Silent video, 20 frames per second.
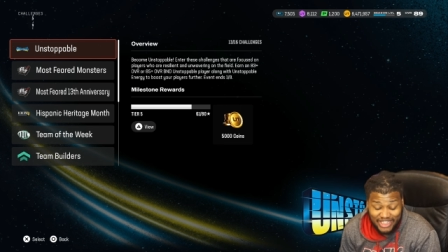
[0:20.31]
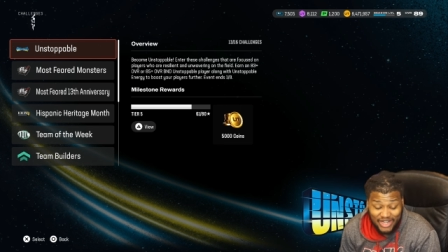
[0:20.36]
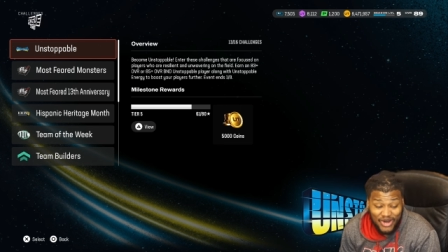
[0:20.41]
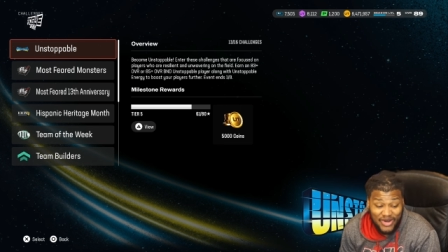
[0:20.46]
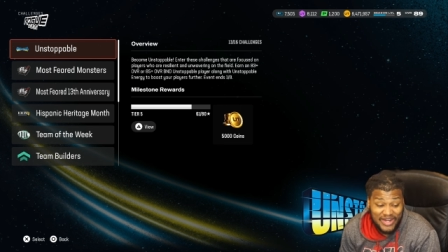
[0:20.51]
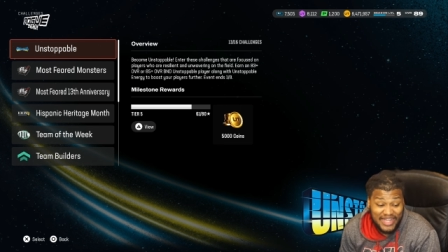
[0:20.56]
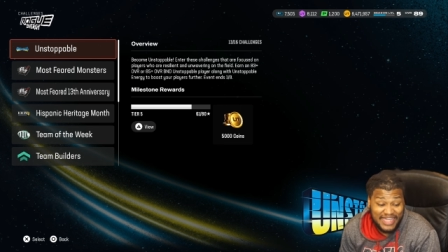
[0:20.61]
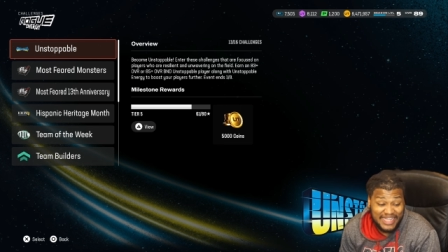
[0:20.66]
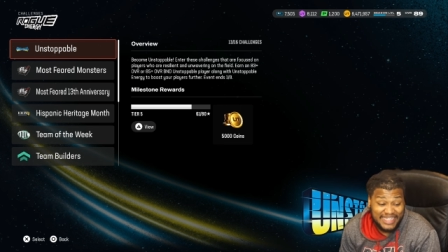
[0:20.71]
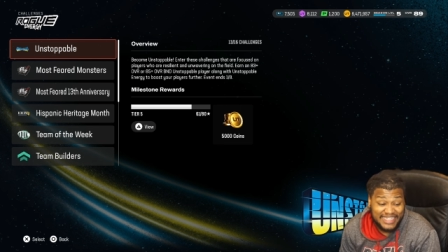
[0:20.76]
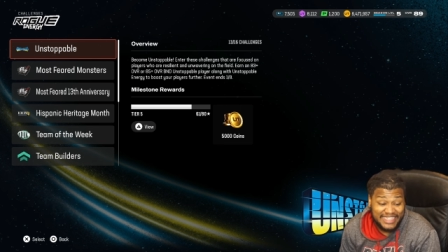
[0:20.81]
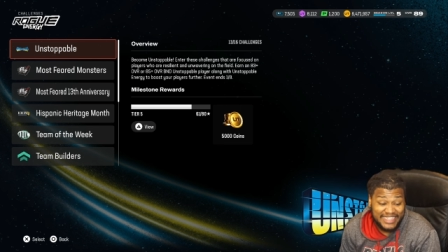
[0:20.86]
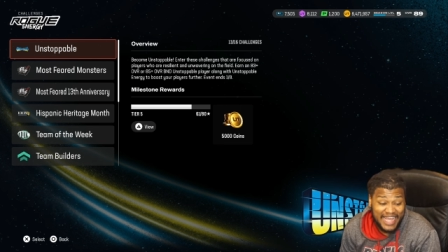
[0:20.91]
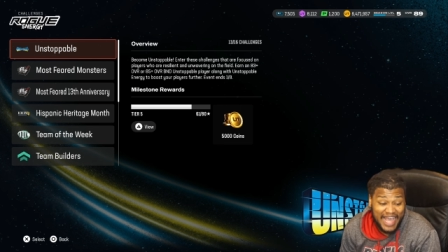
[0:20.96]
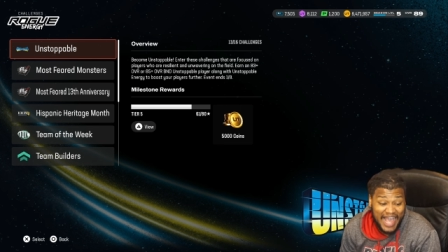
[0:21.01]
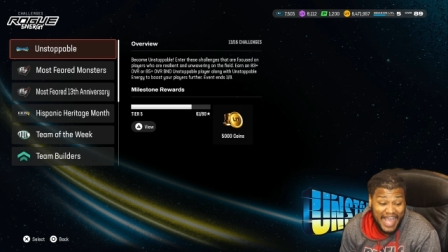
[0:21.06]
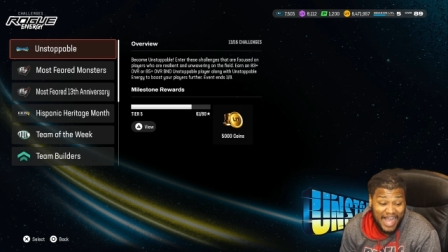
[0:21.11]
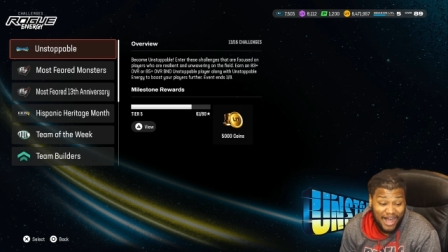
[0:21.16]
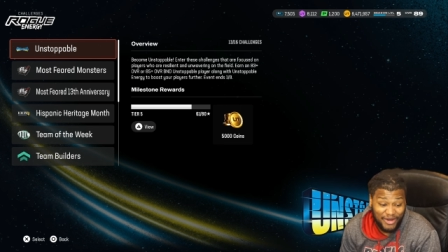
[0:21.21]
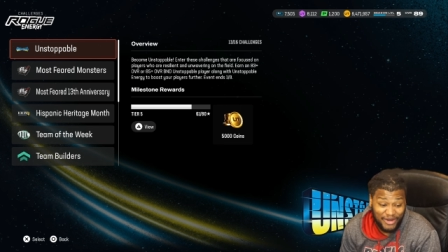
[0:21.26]
turn it
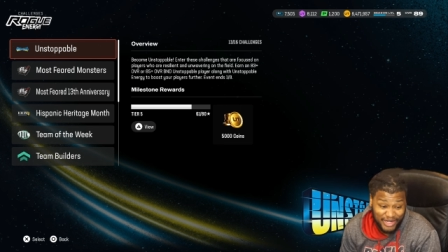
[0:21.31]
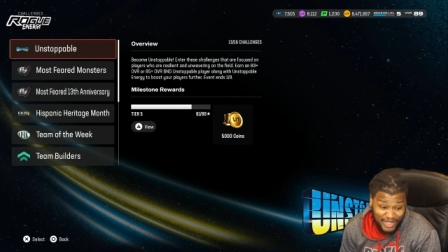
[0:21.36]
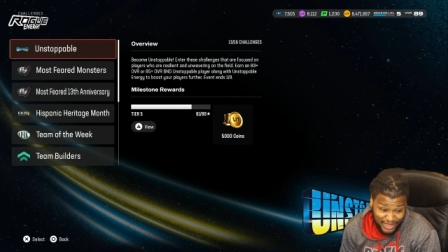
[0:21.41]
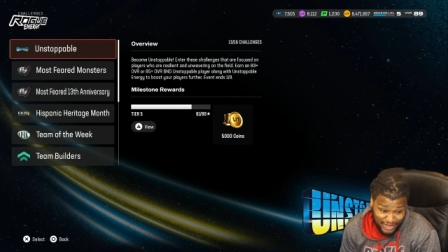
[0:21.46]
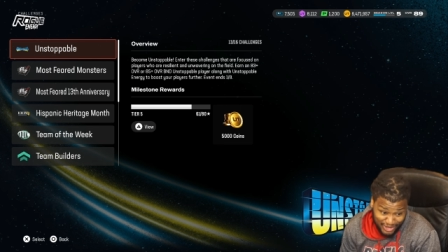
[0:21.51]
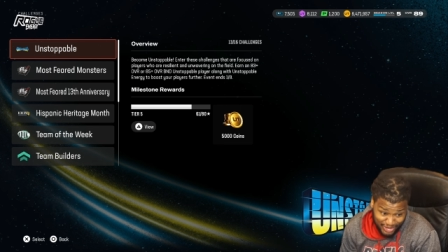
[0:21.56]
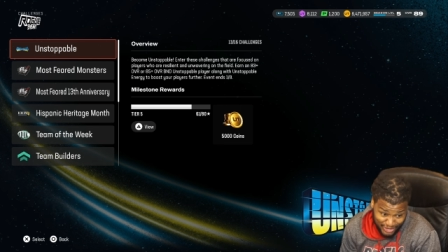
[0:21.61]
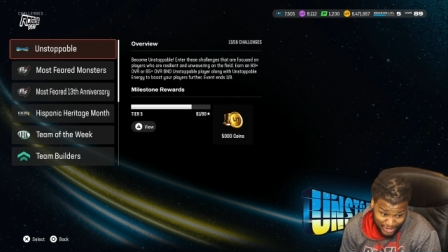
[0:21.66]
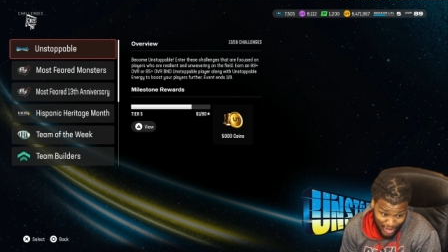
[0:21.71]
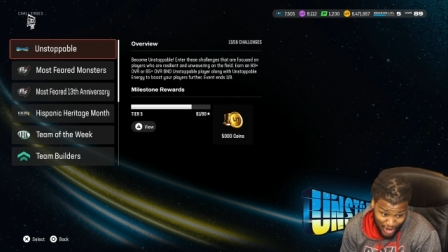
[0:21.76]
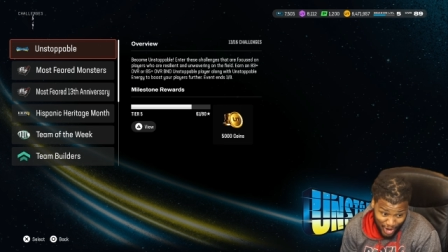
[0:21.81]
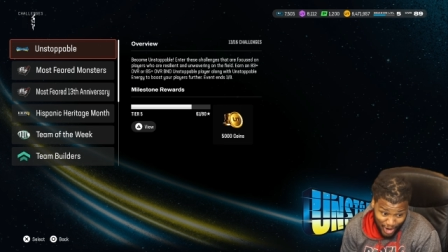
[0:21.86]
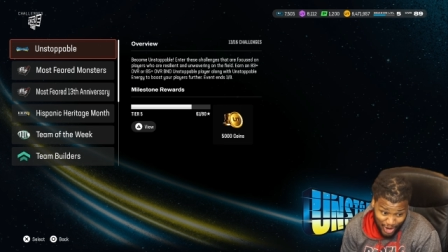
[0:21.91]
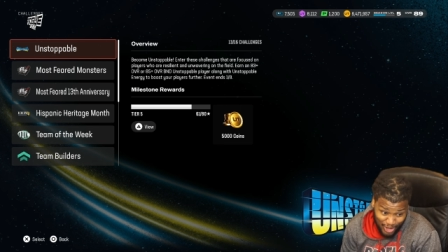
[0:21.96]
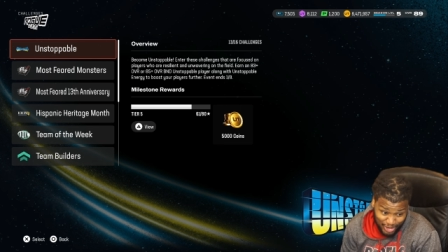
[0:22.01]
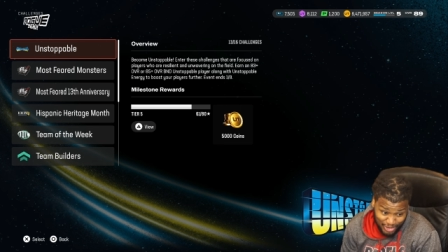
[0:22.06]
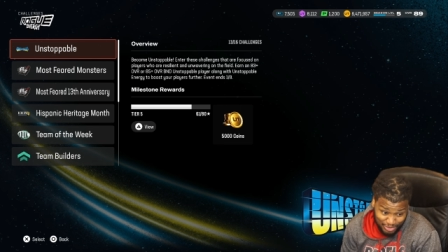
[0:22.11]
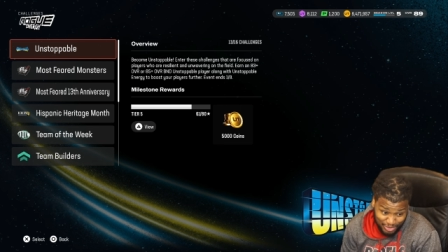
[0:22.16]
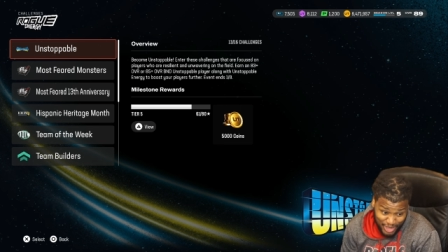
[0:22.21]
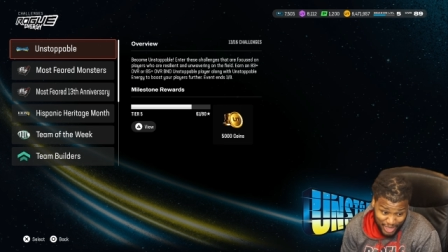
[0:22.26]
down to
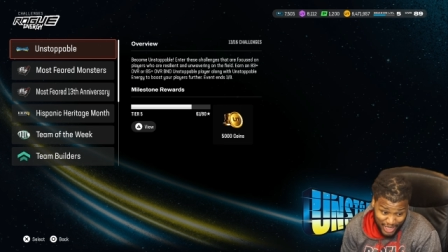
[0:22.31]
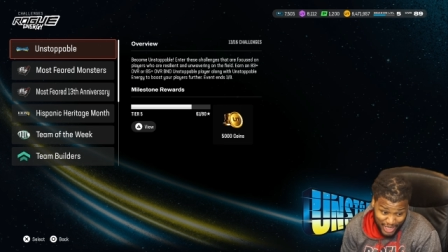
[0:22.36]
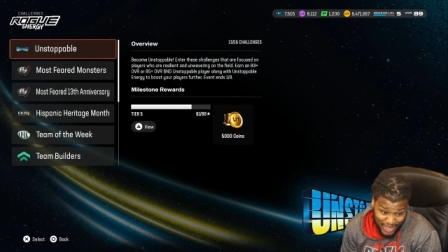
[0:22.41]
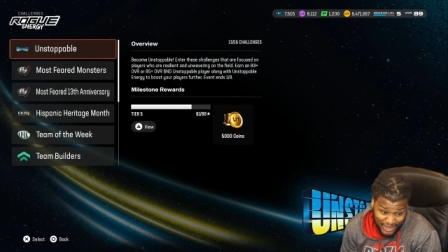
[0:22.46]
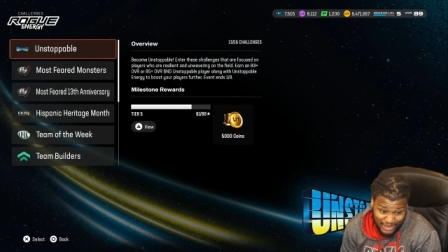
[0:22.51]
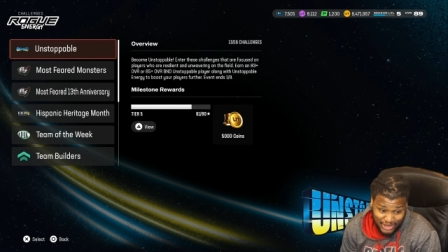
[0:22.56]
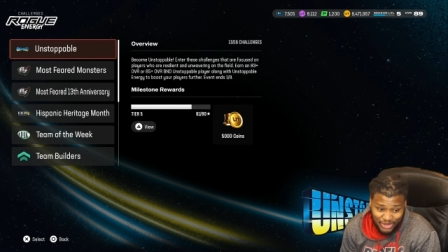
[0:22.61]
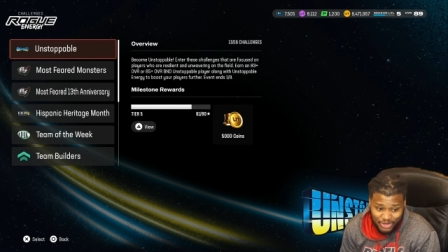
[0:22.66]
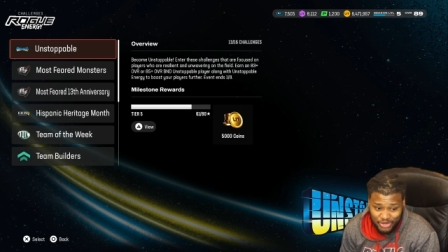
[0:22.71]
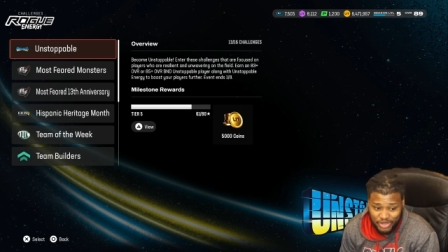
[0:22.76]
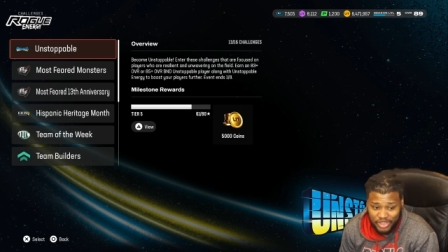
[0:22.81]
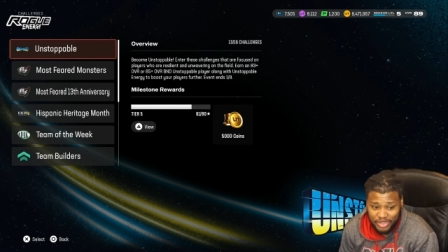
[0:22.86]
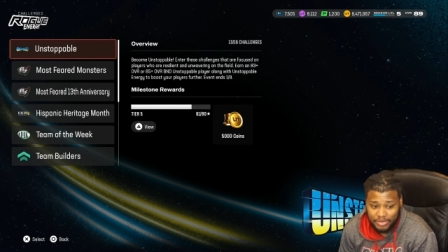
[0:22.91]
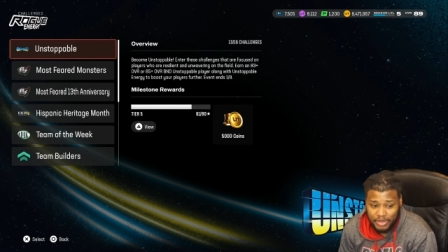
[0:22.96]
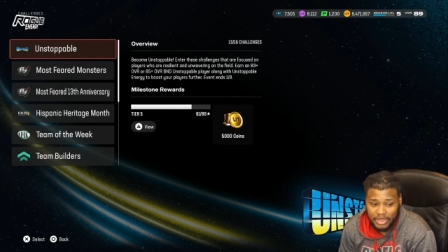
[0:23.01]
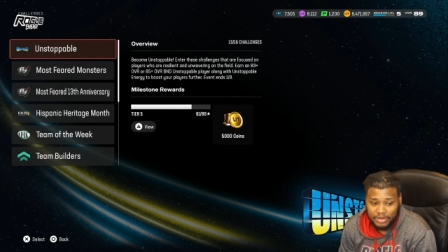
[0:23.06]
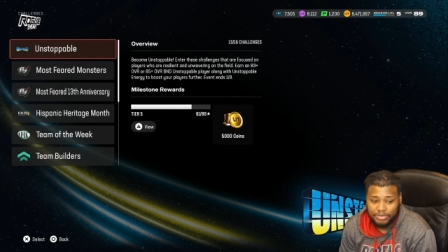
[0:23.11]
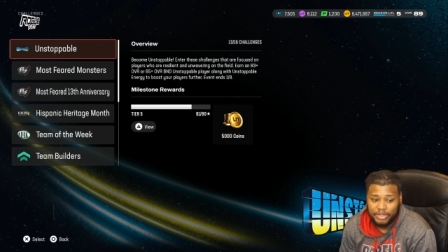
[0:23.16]
Charles, man, stream up.